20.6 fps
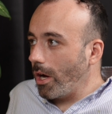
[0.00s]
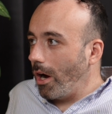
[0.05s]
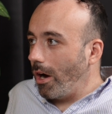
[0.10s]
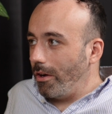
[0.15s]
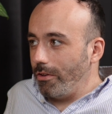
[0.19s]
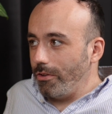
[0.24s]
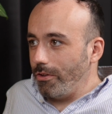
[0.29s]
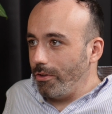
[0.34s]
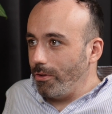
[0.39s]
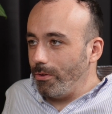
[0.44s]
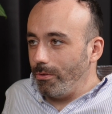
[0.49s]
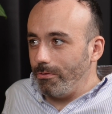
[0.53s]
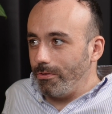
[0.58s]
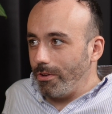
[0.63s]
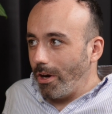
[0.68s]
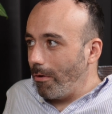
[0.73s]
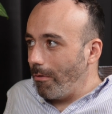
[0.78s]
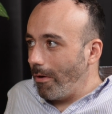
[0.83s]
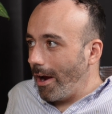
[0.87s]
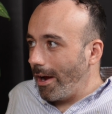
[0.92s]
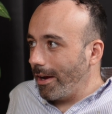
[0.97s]
can't do
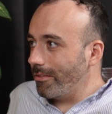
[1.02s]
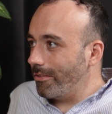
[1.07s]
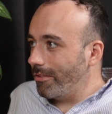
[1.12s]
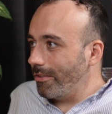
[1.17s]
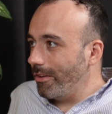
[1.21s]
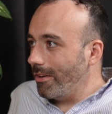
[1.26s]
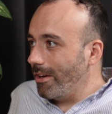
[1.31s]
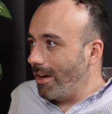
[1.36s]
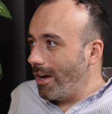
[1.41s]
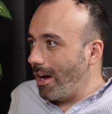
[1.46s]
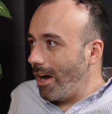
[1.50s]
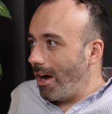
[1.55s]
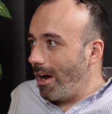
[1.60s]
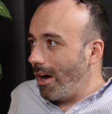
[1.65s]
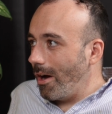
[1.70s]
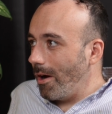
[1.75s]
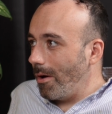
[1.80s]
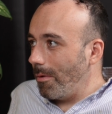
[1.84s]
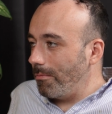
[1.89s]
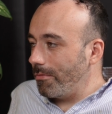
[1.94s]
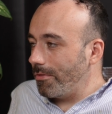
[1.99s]
direct
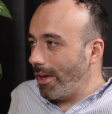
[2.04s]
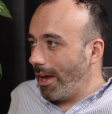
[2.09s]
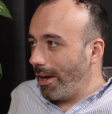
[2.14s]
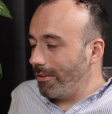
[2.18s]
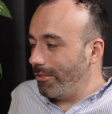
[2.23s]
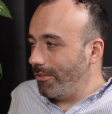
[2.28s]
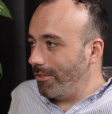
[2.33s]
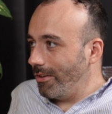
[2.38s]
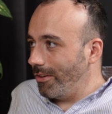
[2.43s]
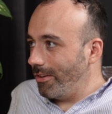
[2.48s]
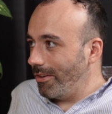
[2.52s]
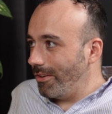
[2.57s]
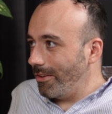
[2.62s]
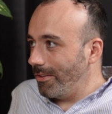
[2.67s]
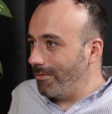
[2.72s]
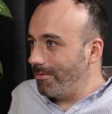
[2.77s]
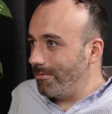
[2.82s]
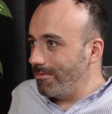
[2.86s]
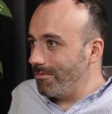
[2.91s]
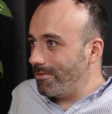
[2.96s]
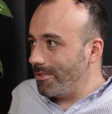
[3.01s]
text to
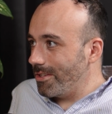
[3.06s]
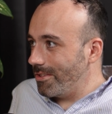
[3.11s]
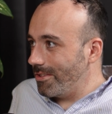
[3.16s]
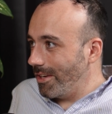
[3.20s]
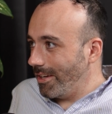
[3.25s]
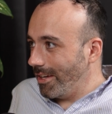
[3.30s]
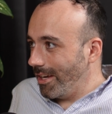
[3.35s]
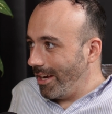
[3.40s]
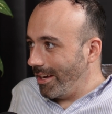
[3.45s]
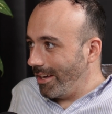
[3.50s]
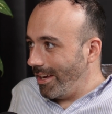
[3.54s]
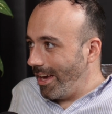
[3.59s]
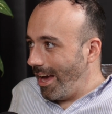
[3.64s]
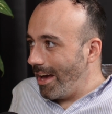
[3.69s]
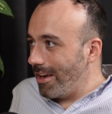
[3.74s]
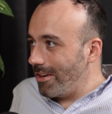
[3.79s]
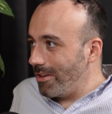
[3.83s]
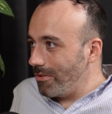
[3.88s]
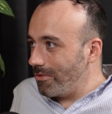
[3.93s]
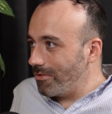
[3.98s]
singing yet. You